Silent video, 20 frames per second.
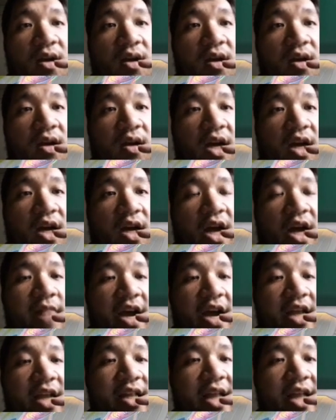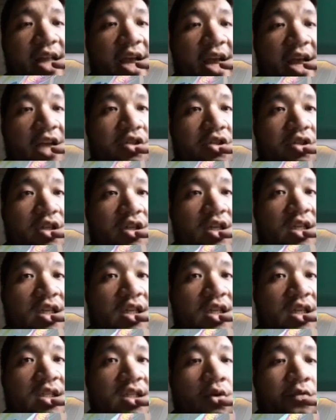I might actually
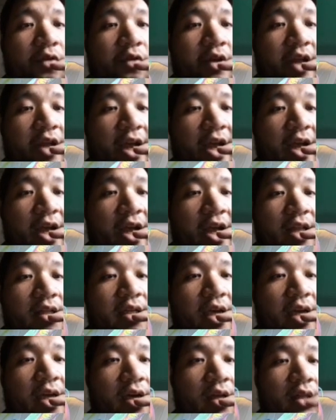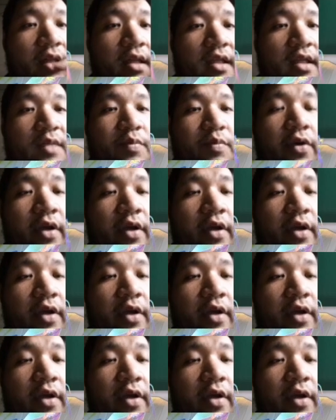just go for the hand attack at this point.